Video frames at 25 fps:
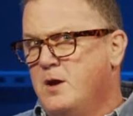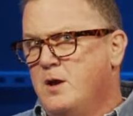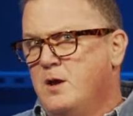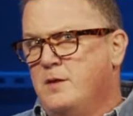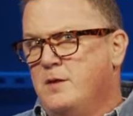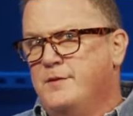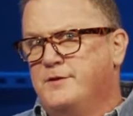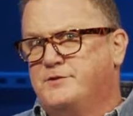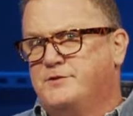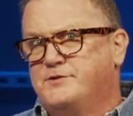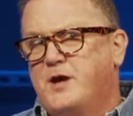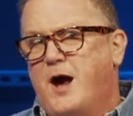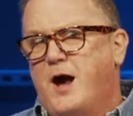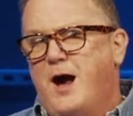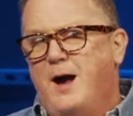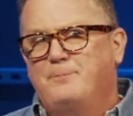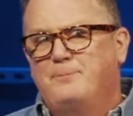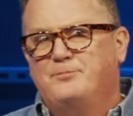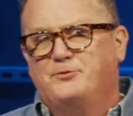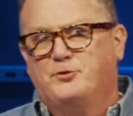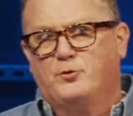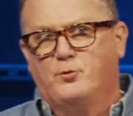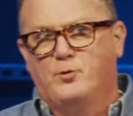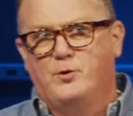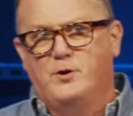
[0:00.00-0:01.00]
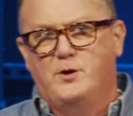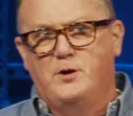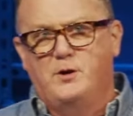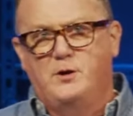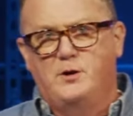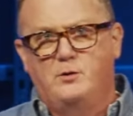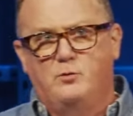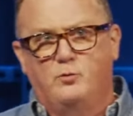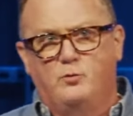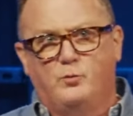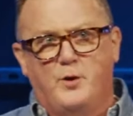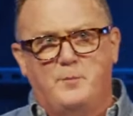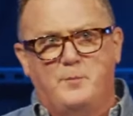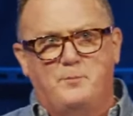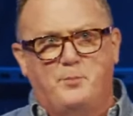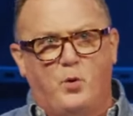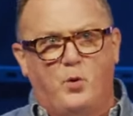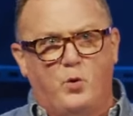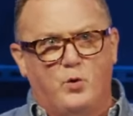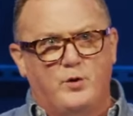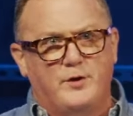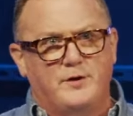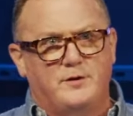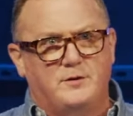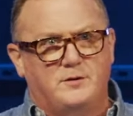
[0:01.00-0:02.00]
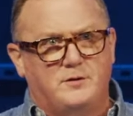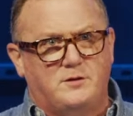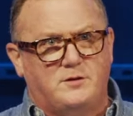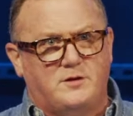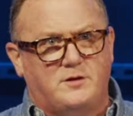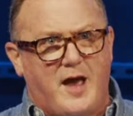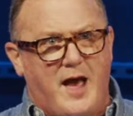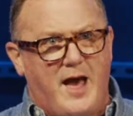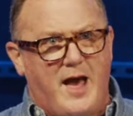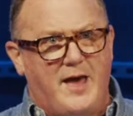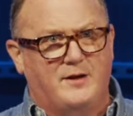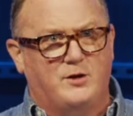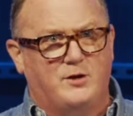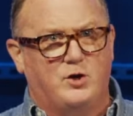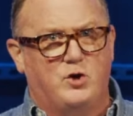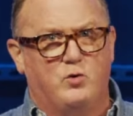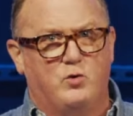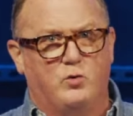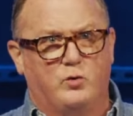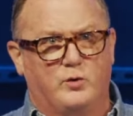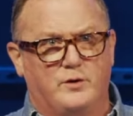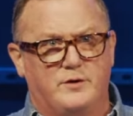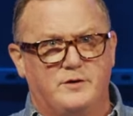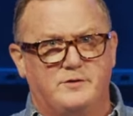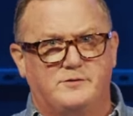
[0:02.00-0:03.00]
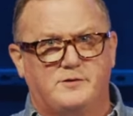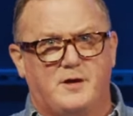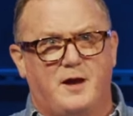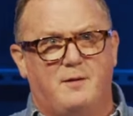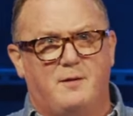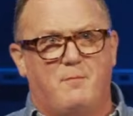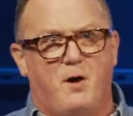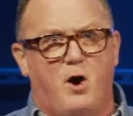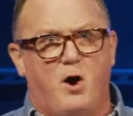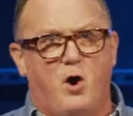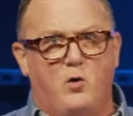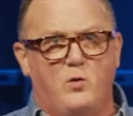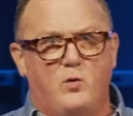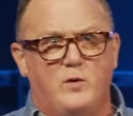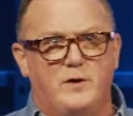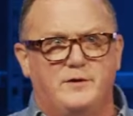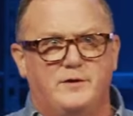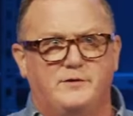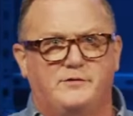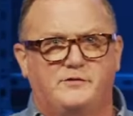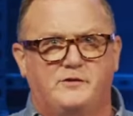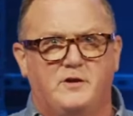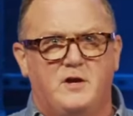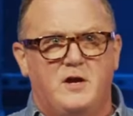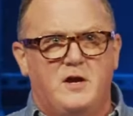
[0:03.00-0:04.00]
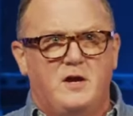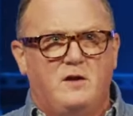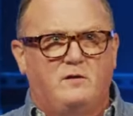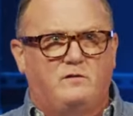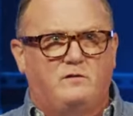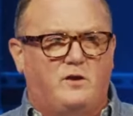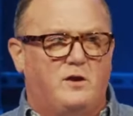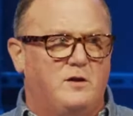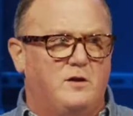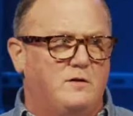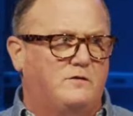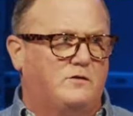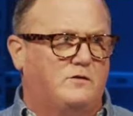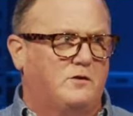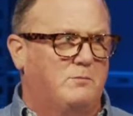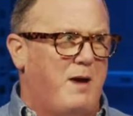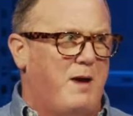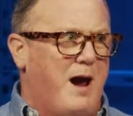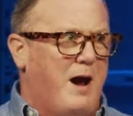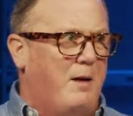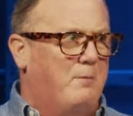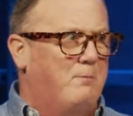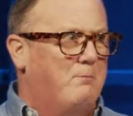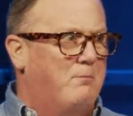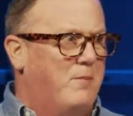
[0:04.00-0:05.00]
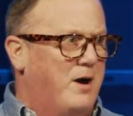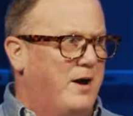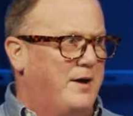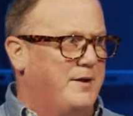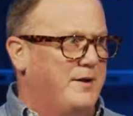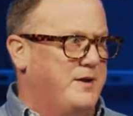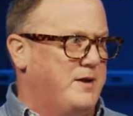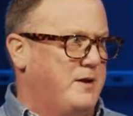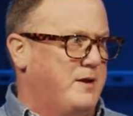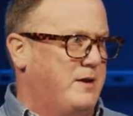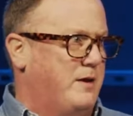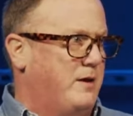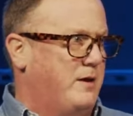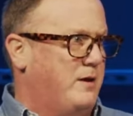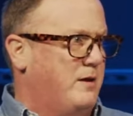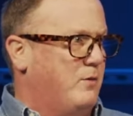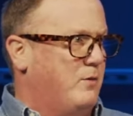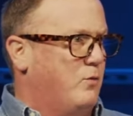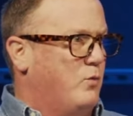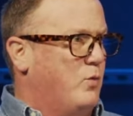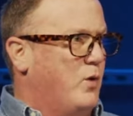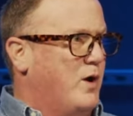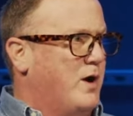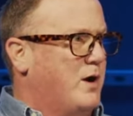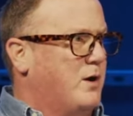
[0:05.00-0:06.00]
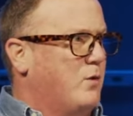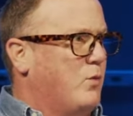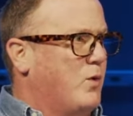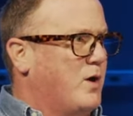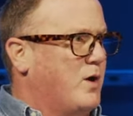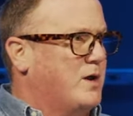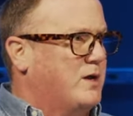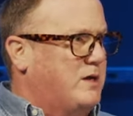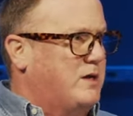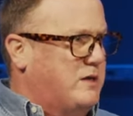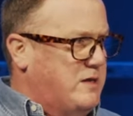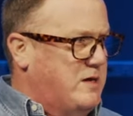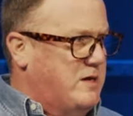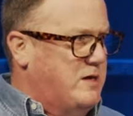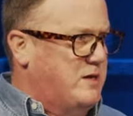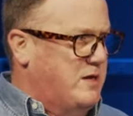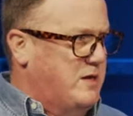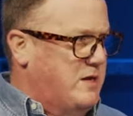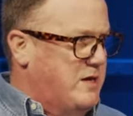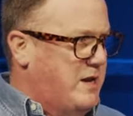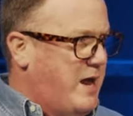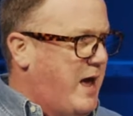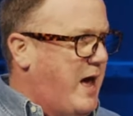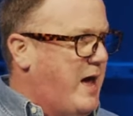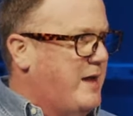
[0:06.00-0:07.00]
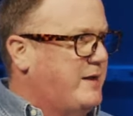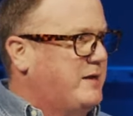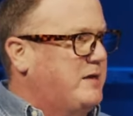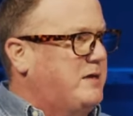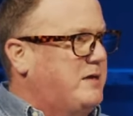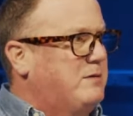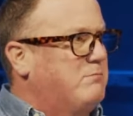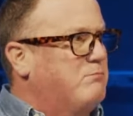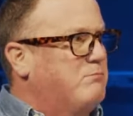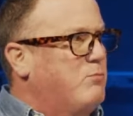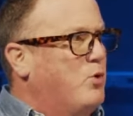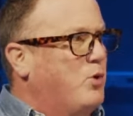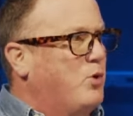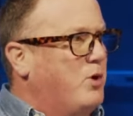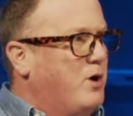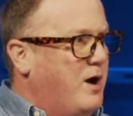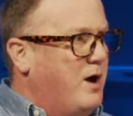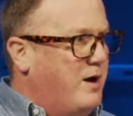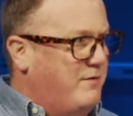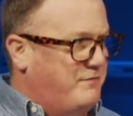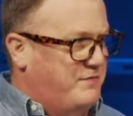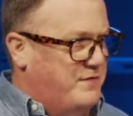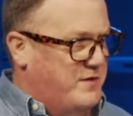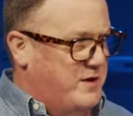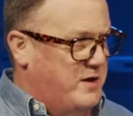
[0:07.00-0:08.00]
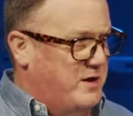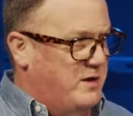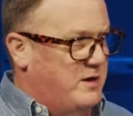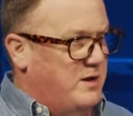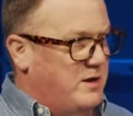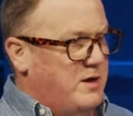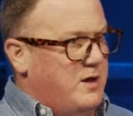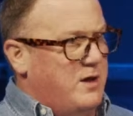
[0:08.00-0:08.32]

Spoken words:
The top three reported categories. I'm always tense about money, where to get it, how to get more of it.